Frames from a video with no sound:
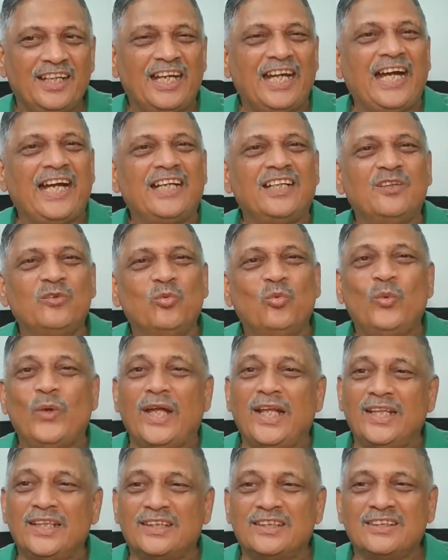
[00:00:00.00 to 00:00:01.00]
And
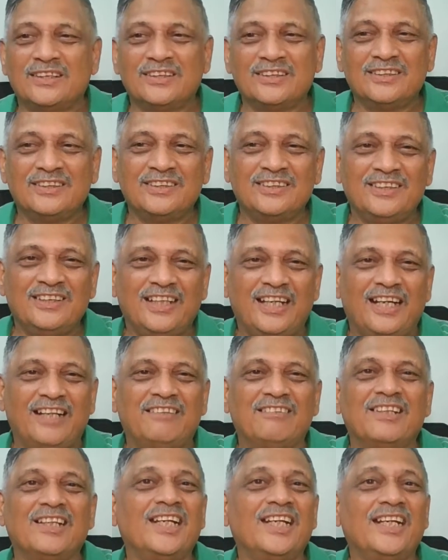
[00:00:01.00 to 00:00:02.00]
wealth
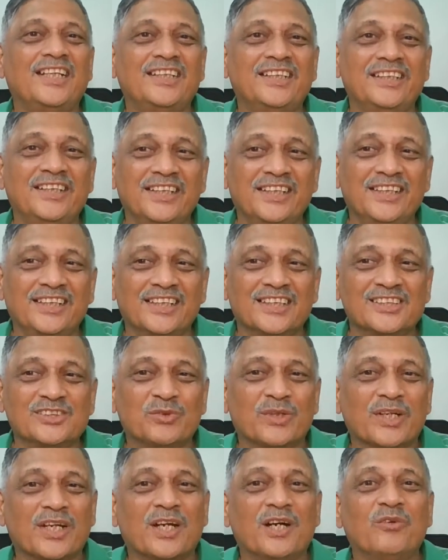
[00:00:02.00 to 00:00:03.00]
and related areas
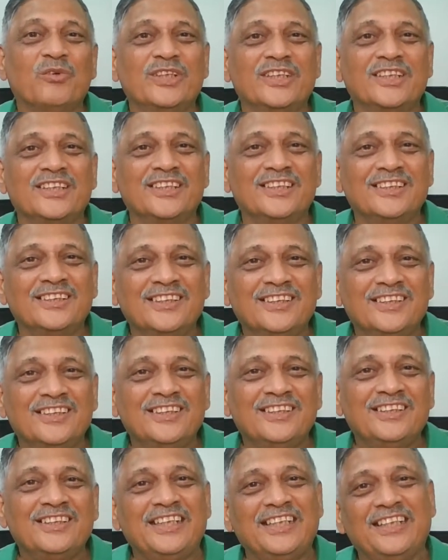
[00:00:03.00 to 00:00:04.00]
were covered
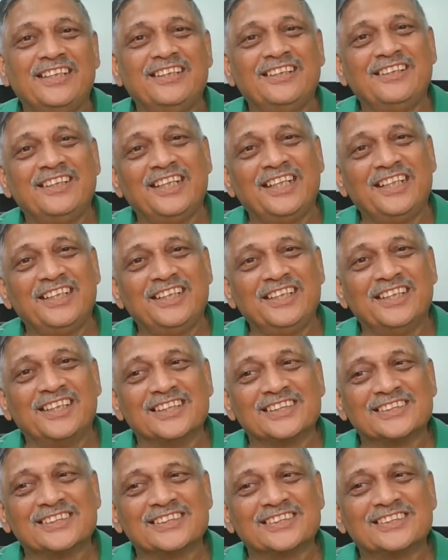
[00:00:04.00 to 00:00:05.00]
in
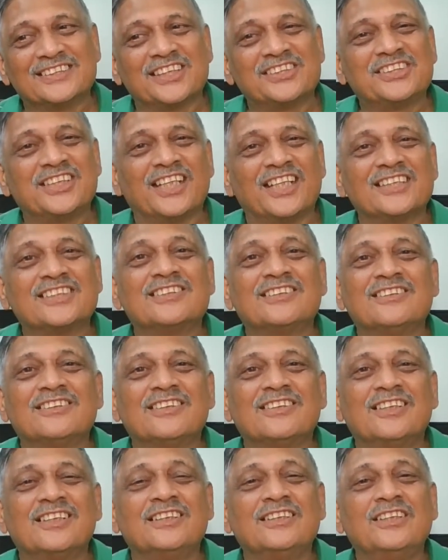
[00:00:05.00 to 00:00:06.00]
areas such as
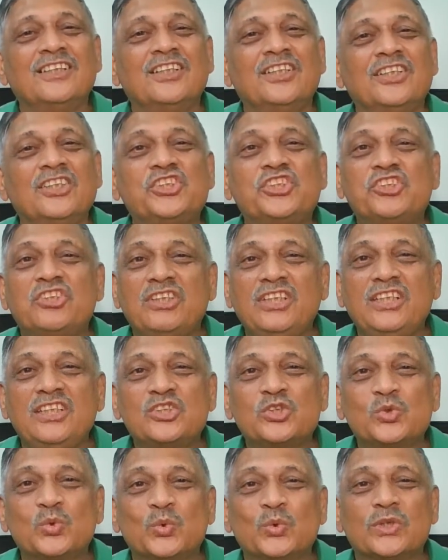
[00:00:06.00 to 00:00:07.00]
the Shri
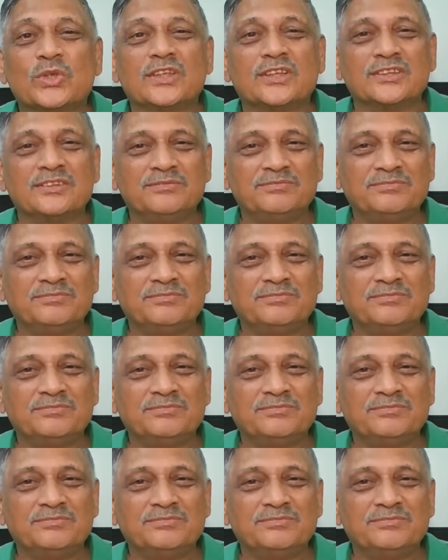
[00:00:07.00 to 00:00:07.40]
Sukta.